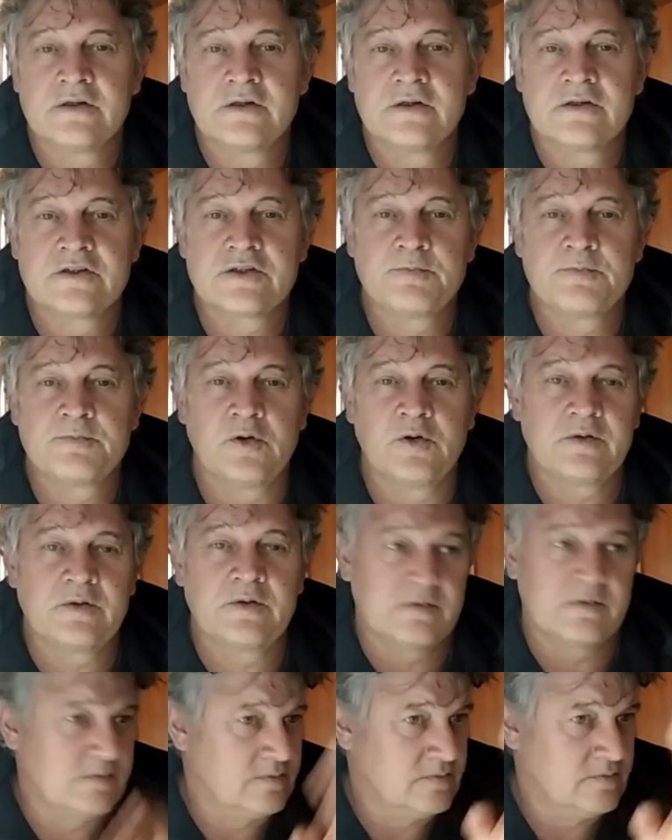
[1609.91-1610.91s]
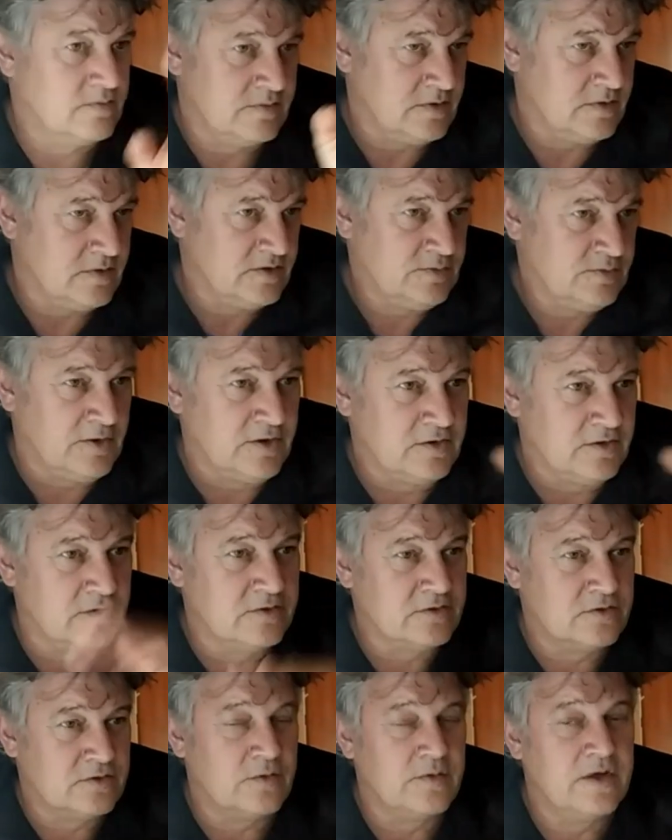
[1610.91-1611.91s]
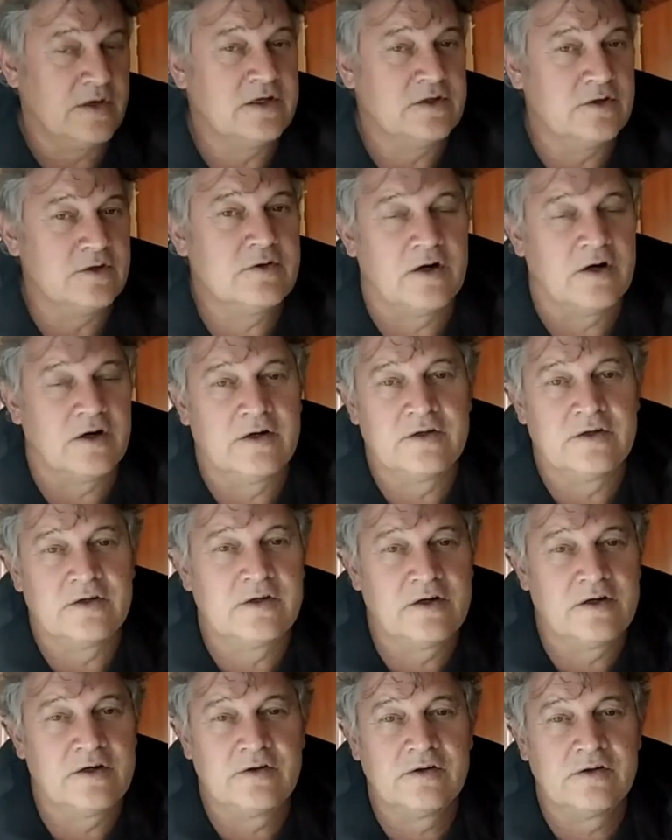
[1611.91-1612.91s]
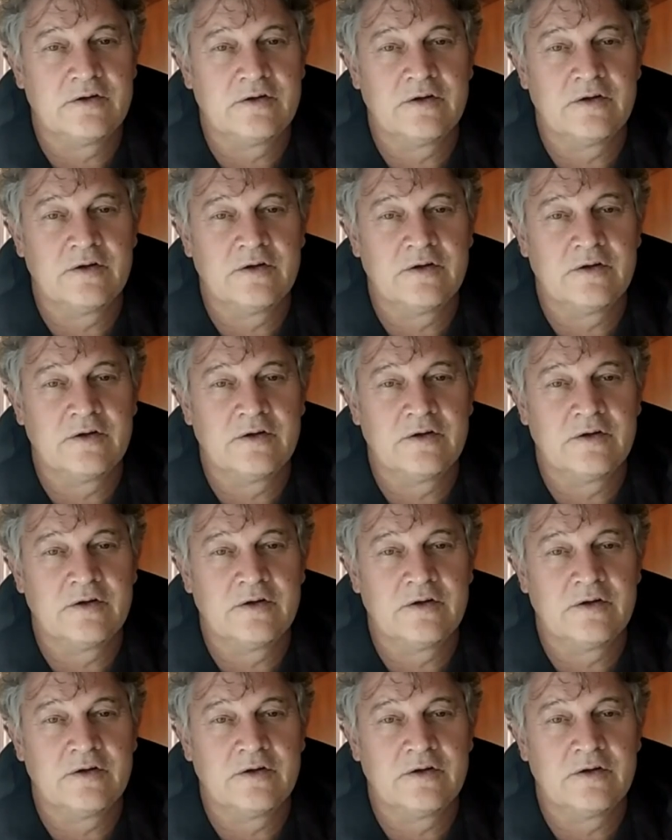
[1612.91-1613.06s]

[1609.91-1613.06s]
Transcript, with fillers: spot spot on to where you are, you know your,